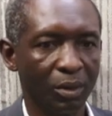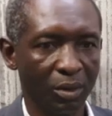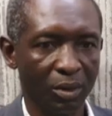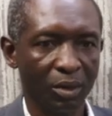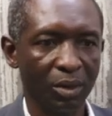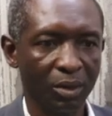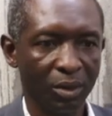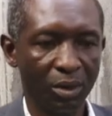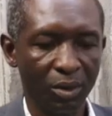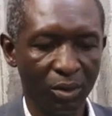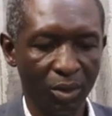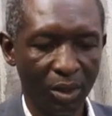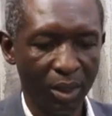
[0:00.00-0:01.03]

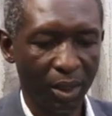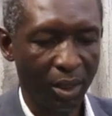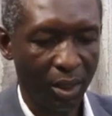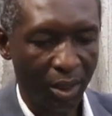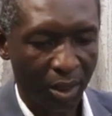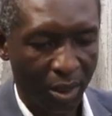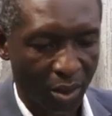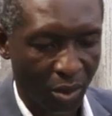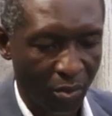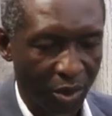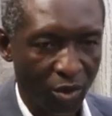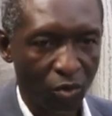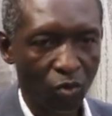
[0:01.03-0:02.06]
It's okay.
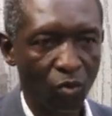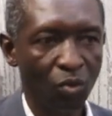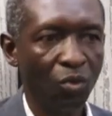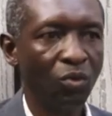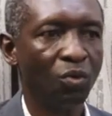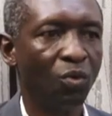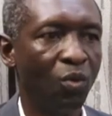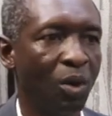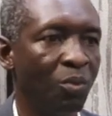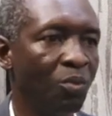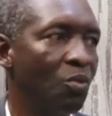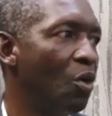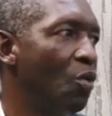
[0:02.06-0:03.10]
One
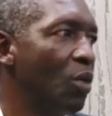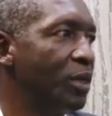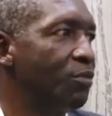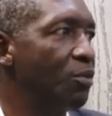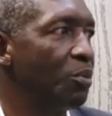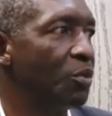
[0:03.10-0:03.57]
more word.